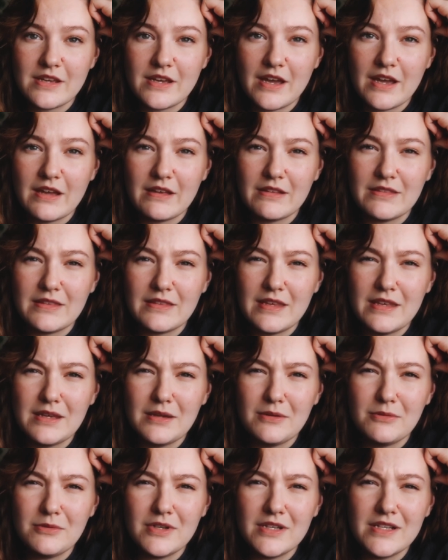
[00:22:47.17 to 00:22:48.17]
I think
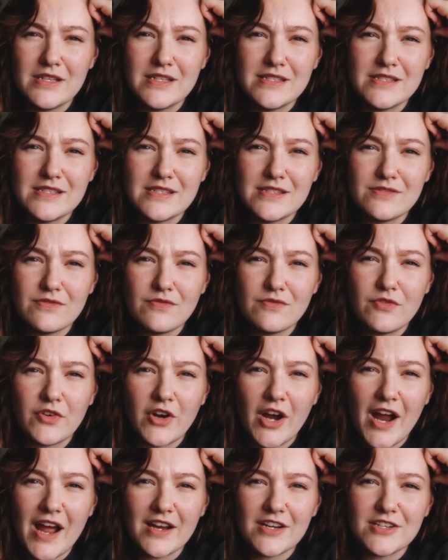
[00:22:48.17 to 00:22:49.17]
it was
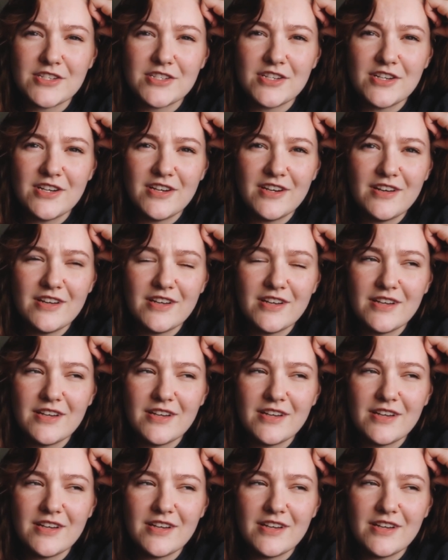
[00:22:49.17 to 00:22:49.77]
Fractured.